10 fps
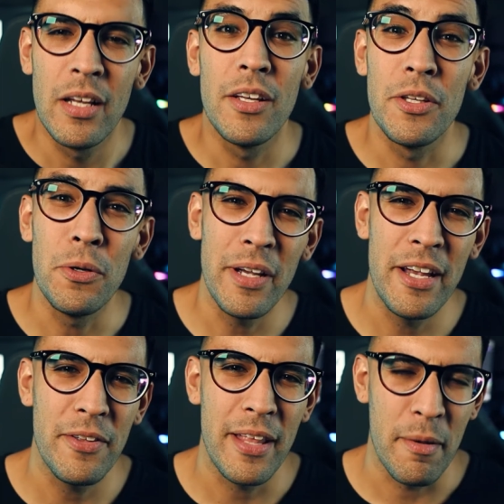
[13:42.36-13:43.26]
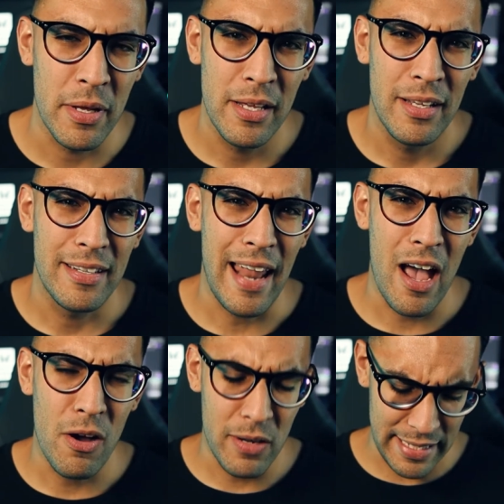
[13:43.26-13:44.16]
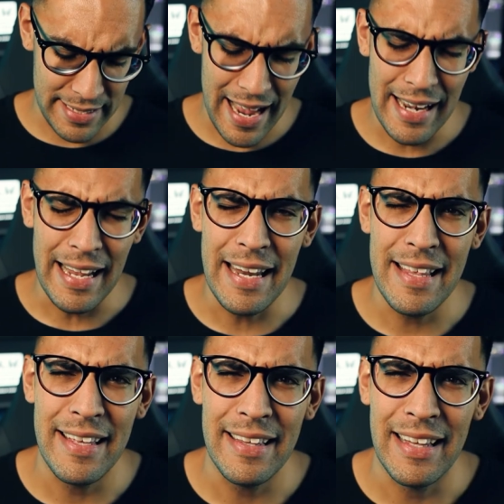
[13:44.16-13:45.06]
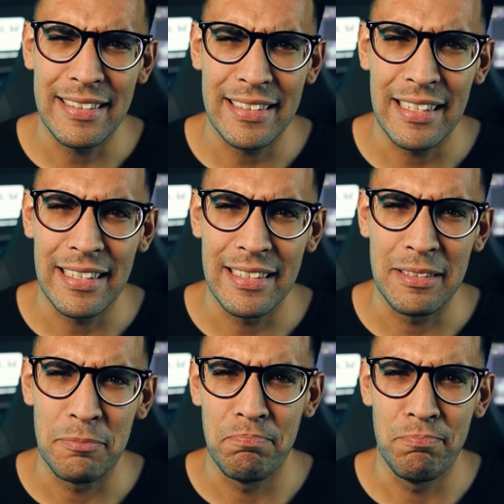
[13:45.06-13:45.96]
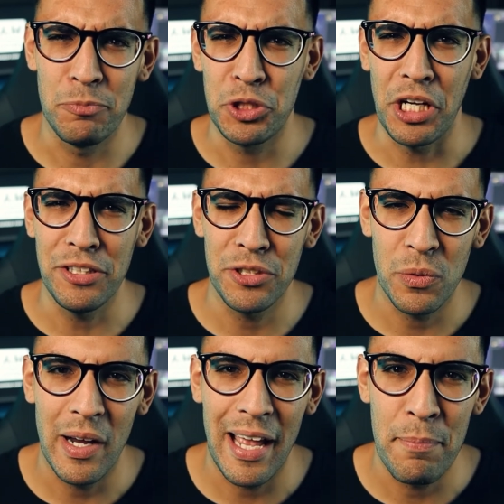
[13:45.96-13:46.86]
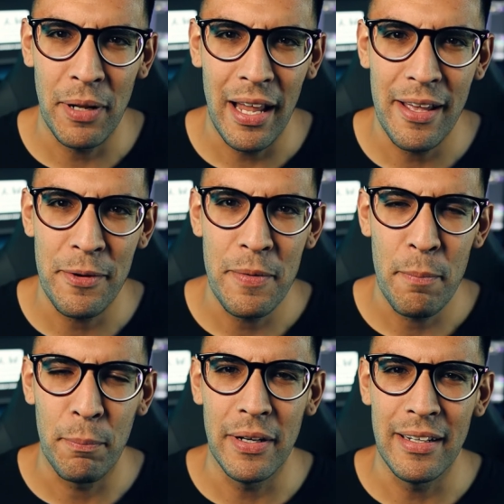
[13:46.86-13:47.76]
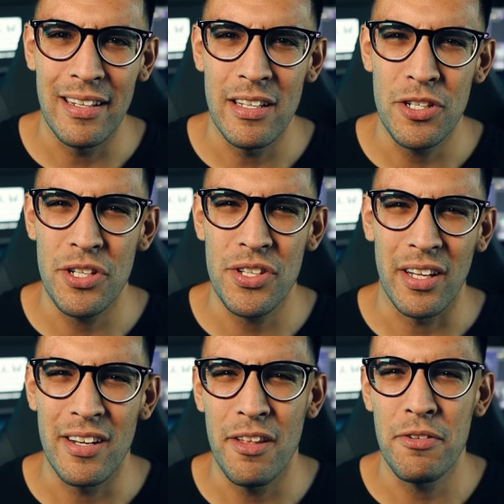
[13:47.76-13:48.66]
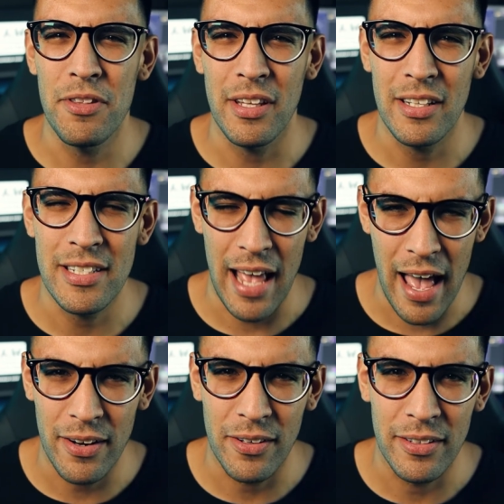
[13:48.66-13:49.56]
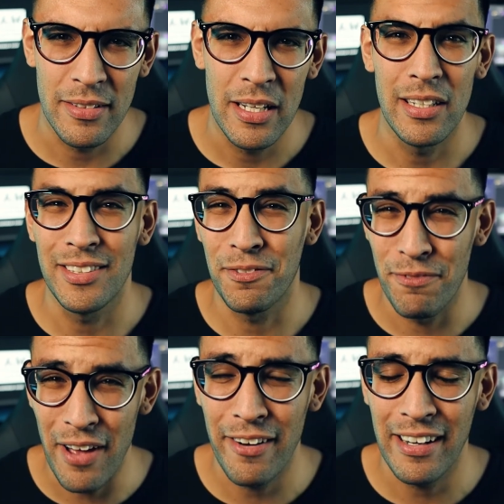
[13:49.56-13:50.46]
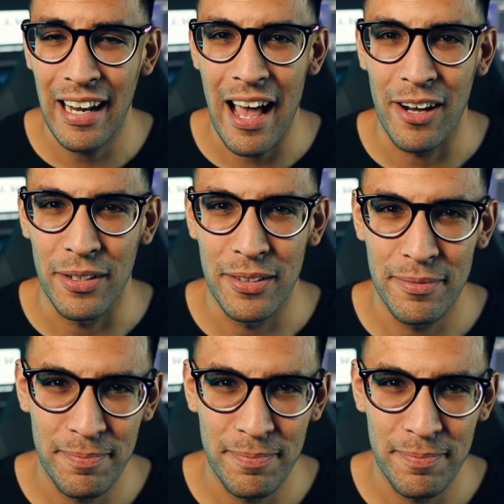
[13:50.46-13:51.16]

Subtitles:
You'll hear them. Now, it's not anything that's gonna change the way I play, but it's just another thing to add on. It's very loud.